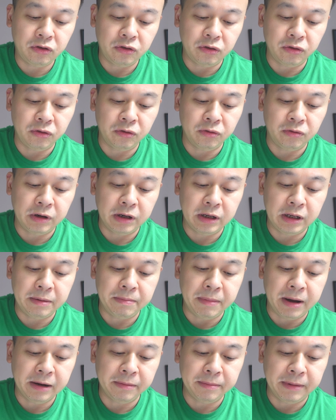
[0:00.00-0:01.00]
to really
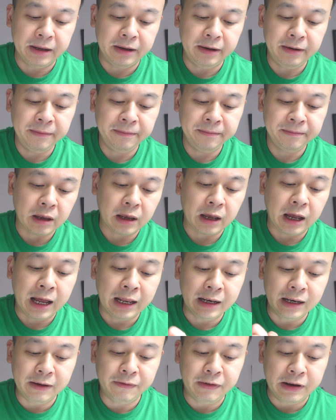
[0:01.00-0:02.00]
bug me I
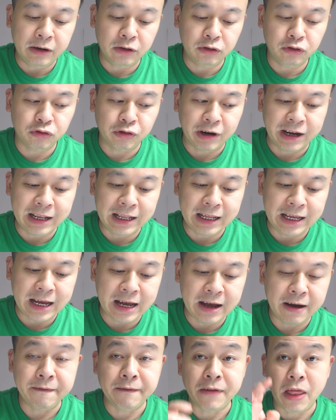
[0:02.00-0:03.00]
live in
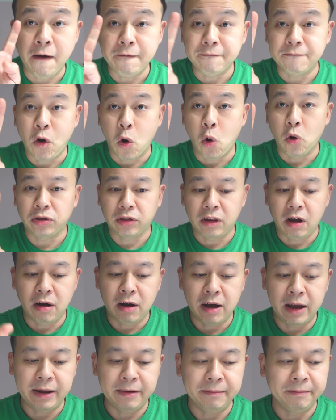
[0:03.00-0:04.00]
Australia for the fourth
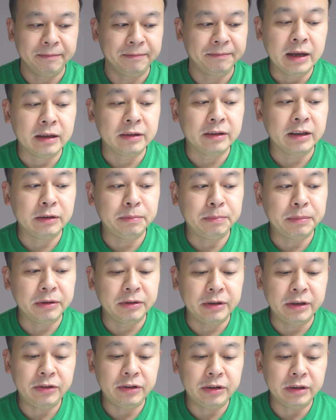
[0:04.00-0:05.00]
time. It says
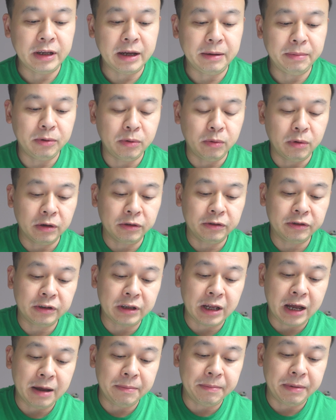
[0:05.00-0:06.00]
position Apple Watch,
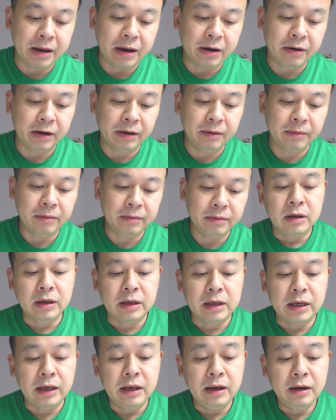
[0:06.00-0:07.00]
start pairing.
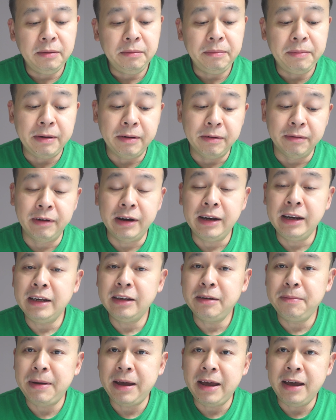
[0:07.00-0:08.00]
Getting ready
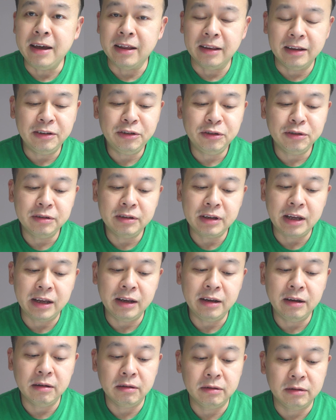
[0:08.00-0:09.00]
to pair. This could
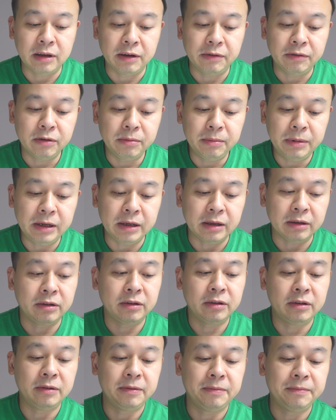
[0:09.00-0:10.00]
take several
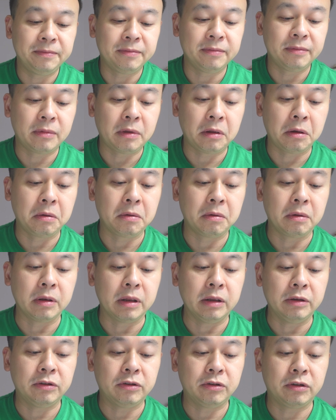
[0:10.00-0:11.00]
minutes.
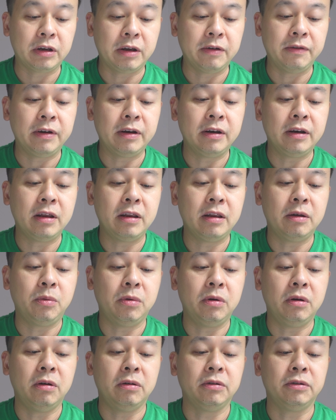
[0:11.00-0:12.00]
Let's give it another
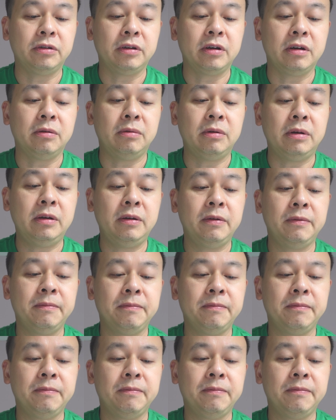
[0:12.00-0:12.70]
whirl, shall we?